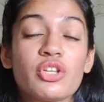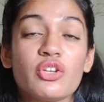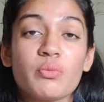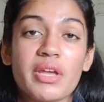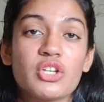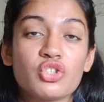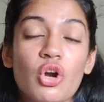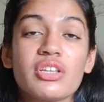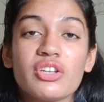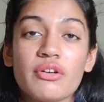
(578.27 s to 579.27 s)
so that you make
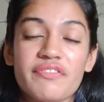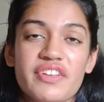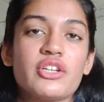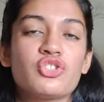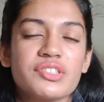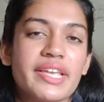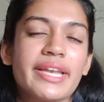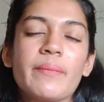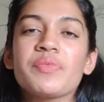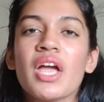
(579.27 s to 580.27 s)
sure that your fresh
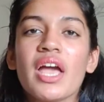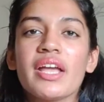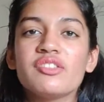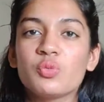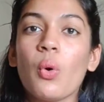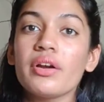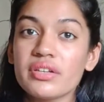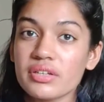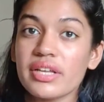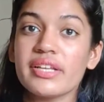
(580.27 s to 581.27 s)
skin is
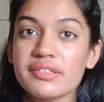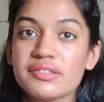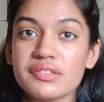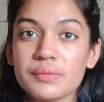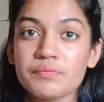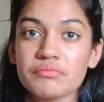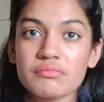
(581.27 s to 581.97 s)
what is